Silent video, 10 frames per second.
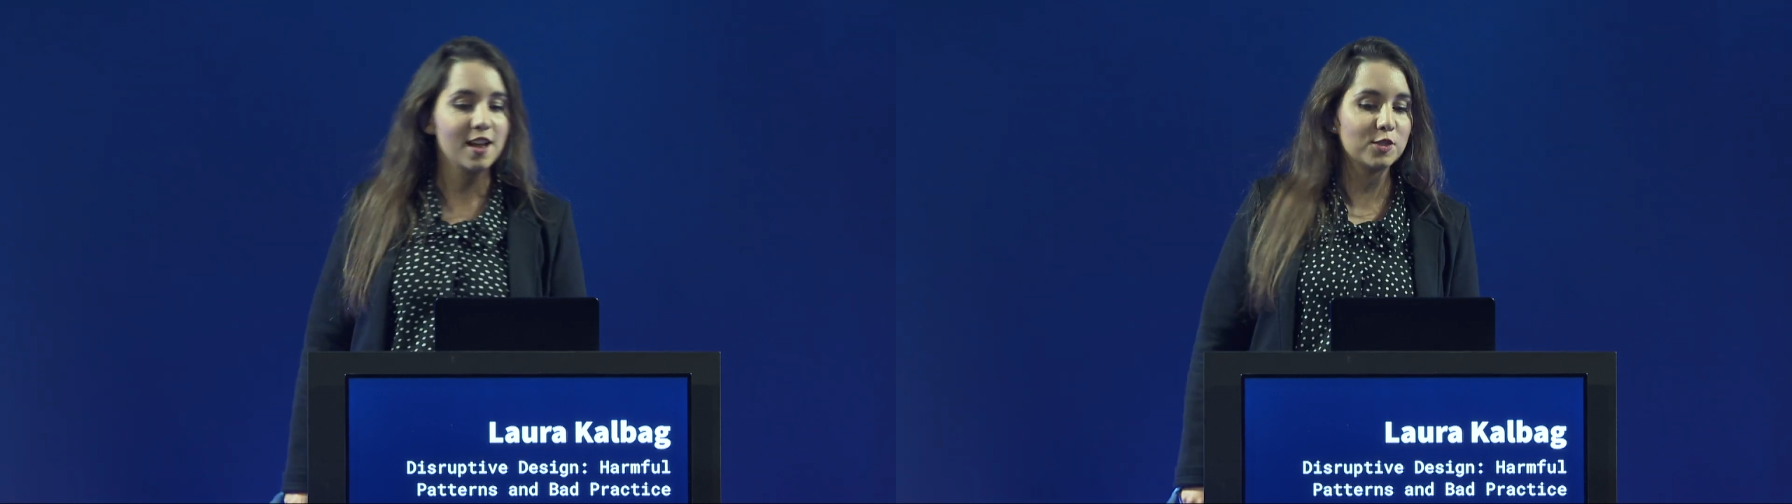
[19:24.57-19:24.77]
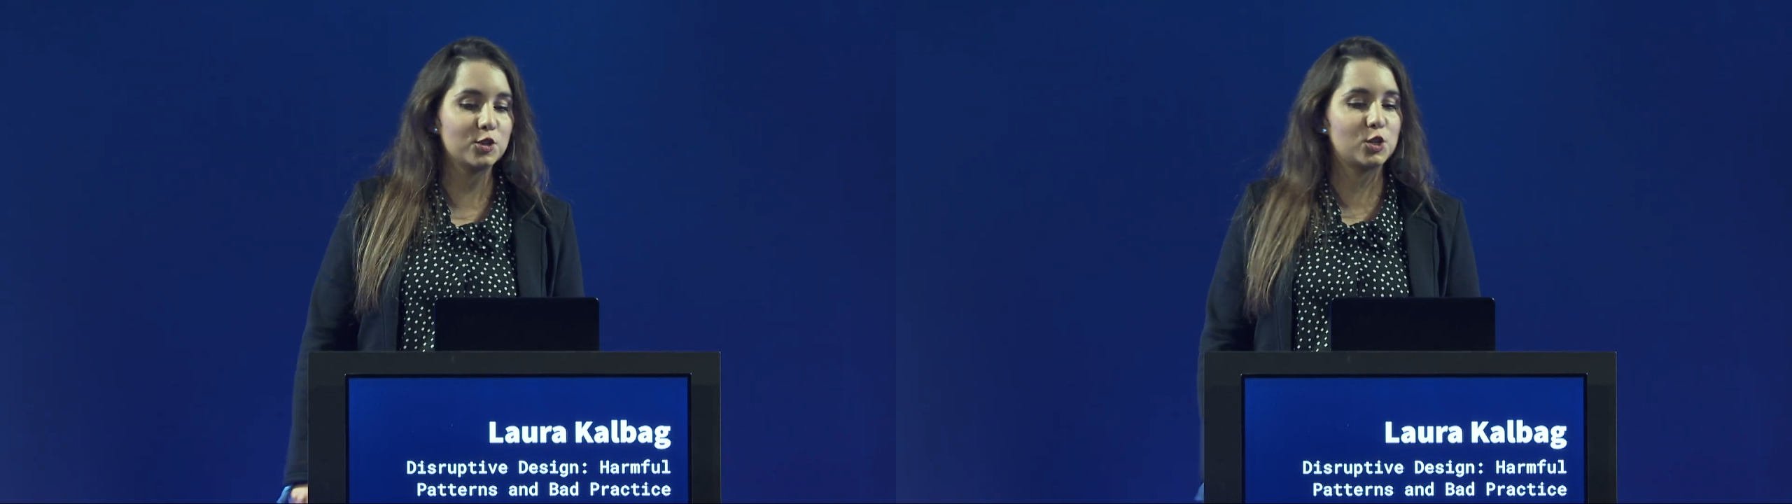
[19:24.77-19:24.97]

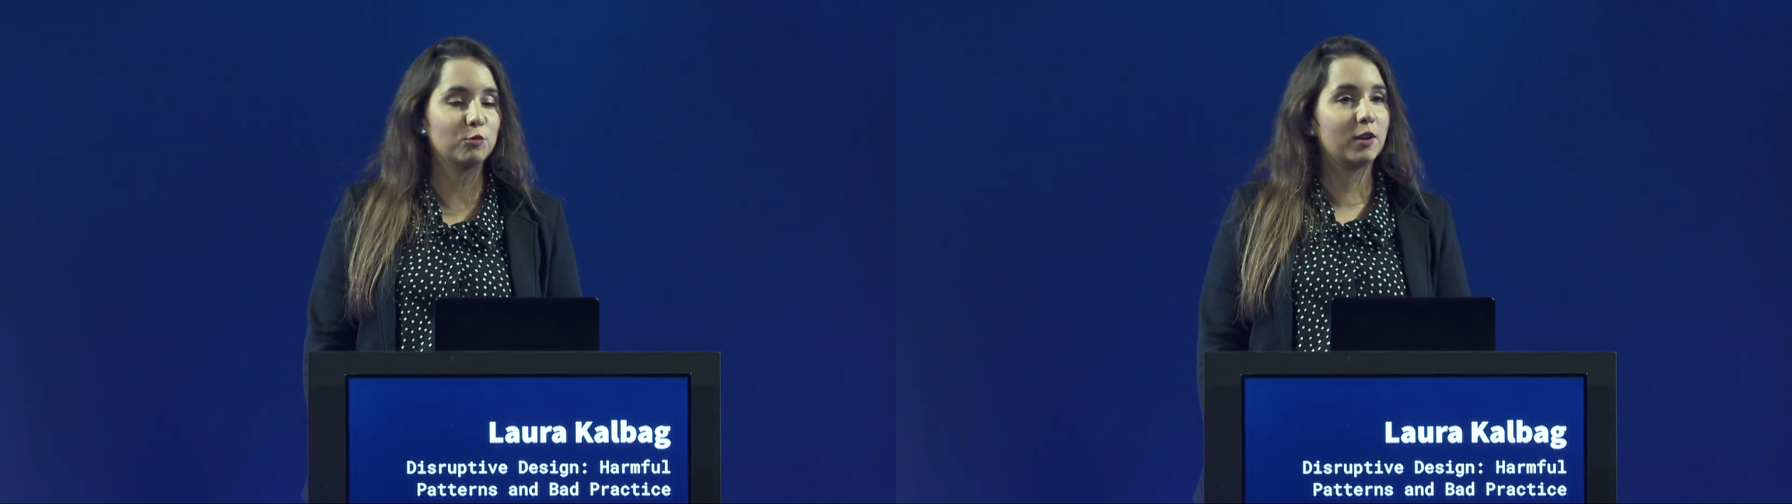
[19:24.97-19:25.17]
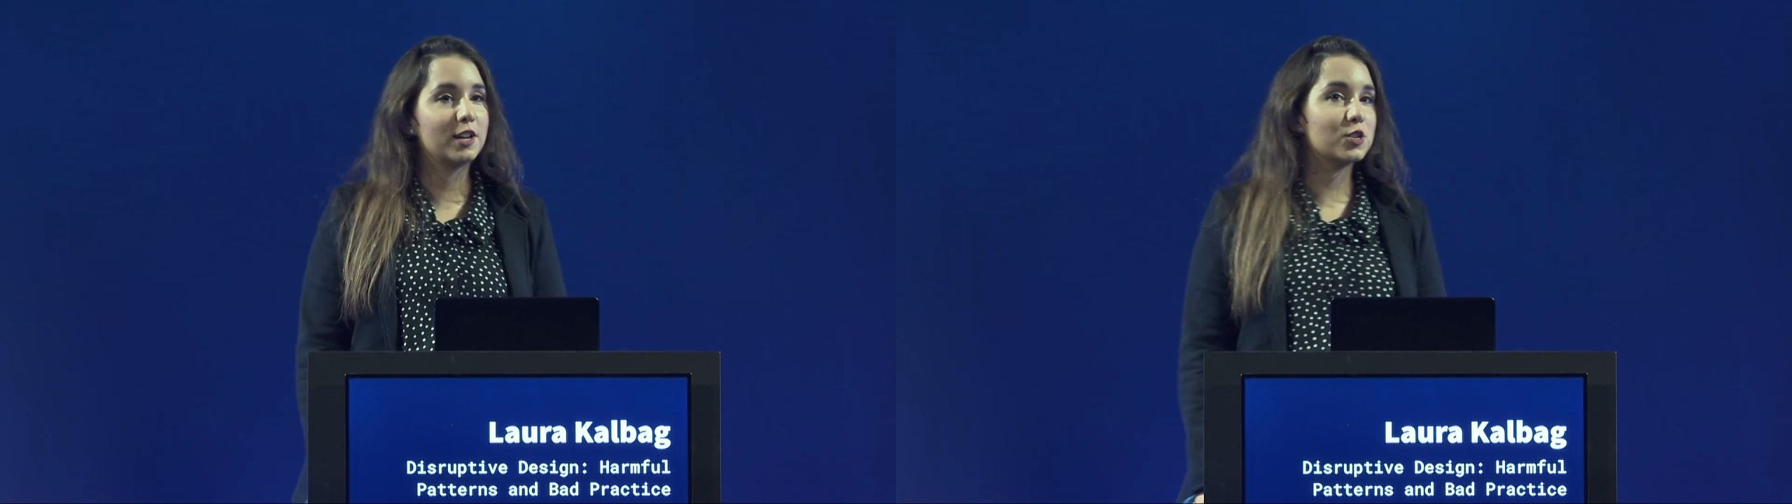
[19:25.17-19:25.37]
The
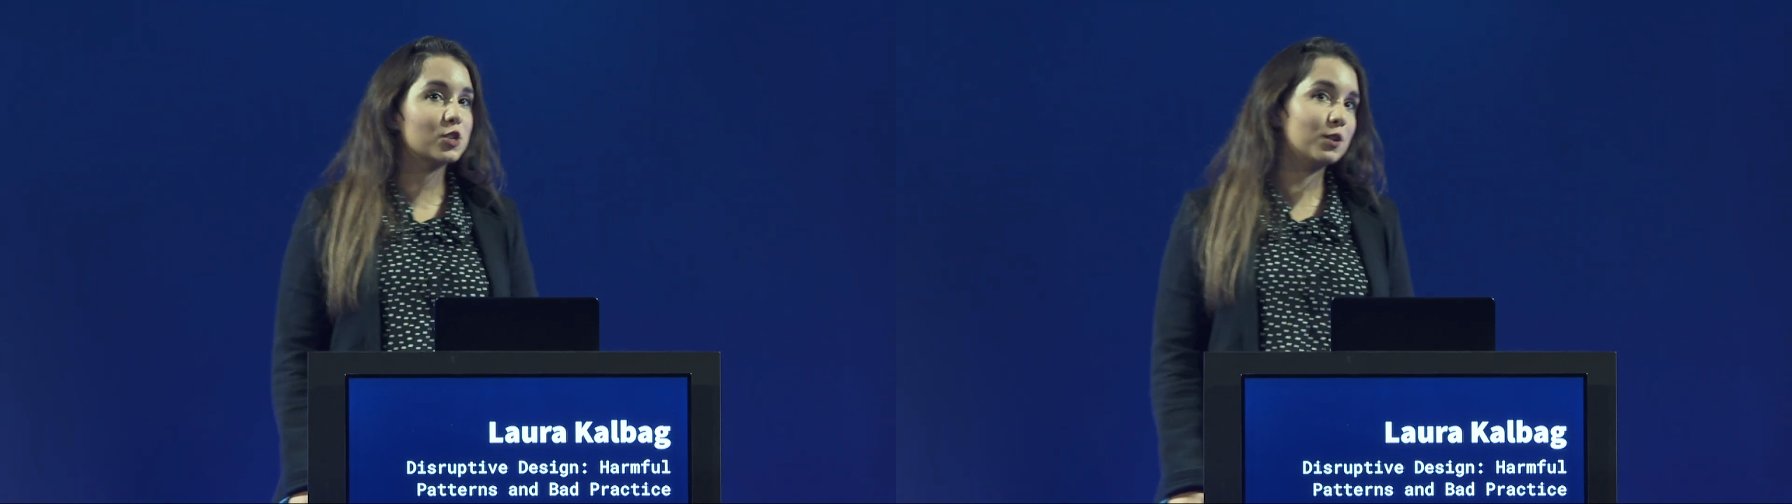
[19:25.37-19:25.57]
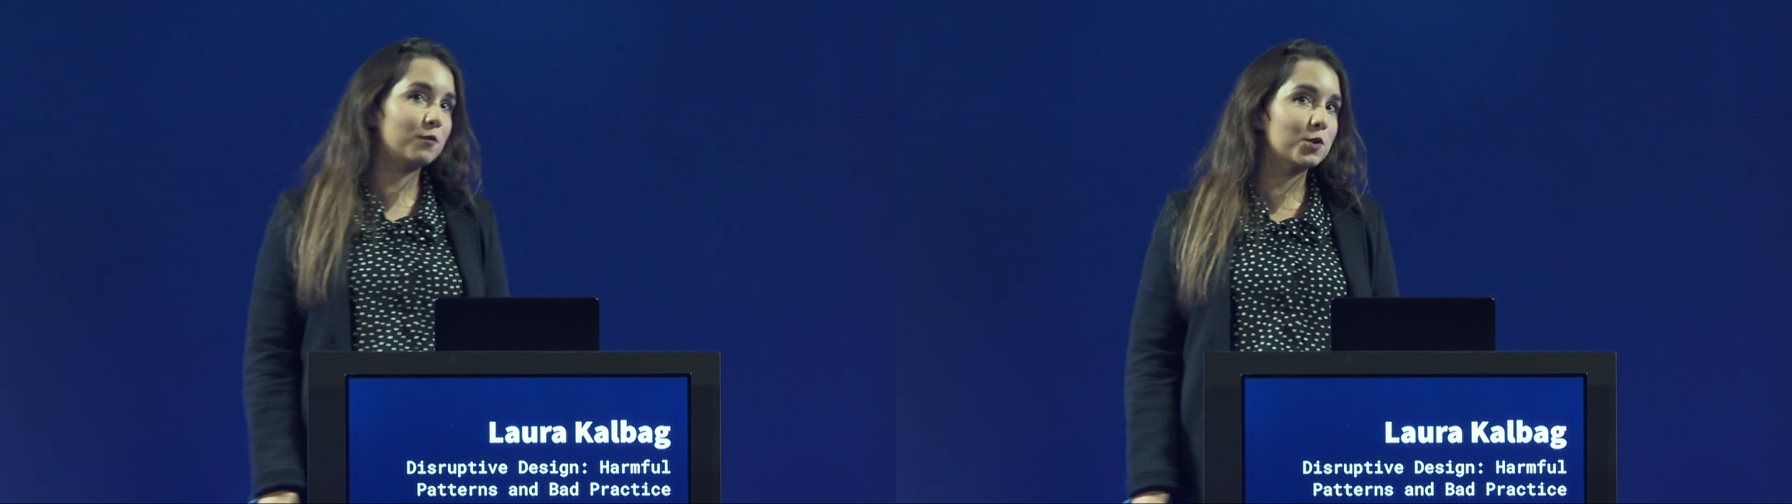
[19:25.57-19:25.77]

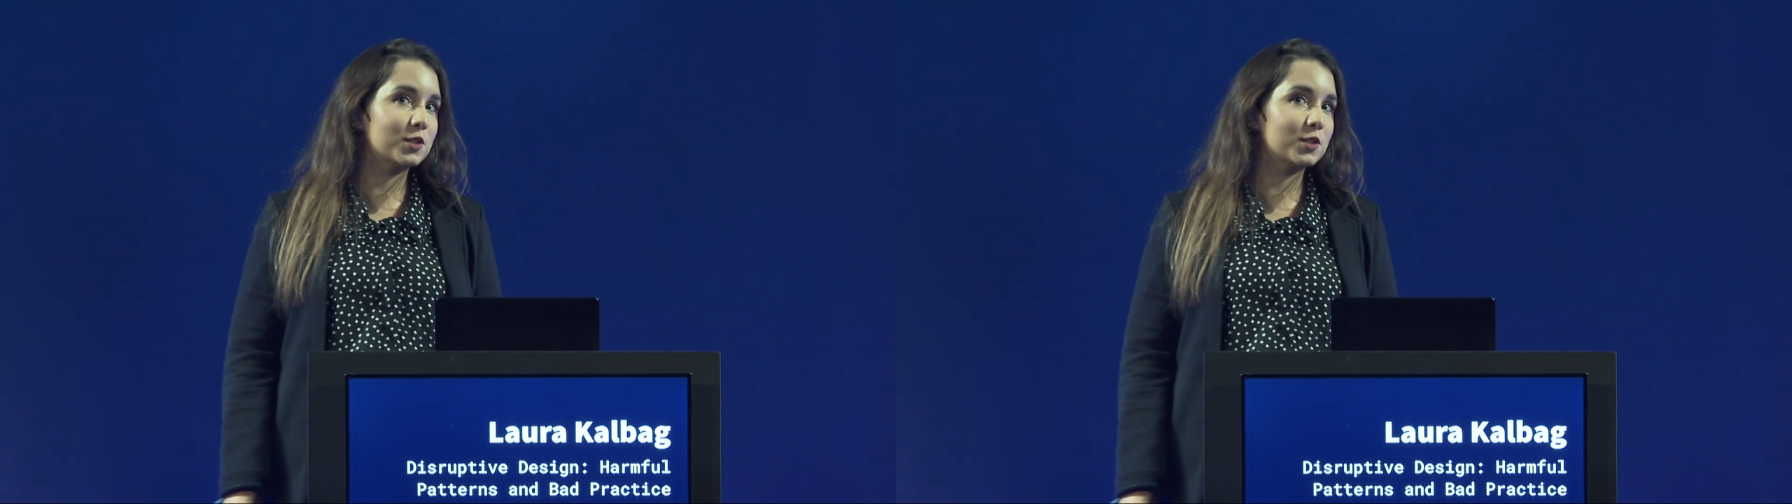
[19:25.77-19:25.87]
duration of your